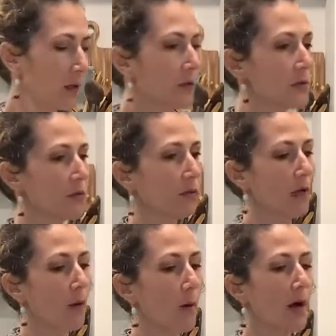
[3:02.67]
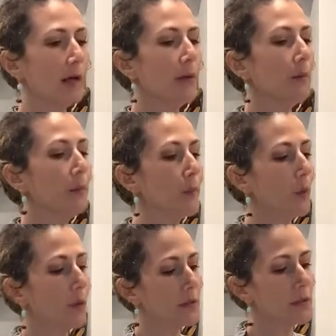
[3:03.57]
So now I am
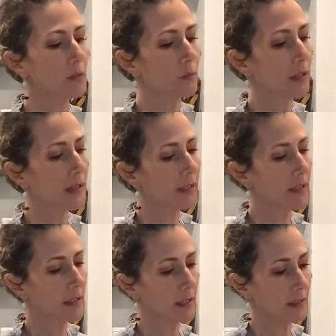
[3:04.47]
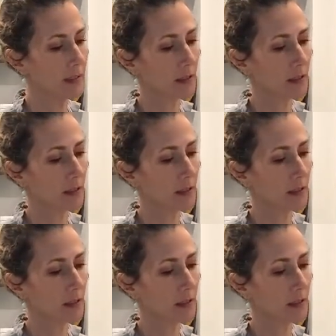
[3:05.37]
going to blend it in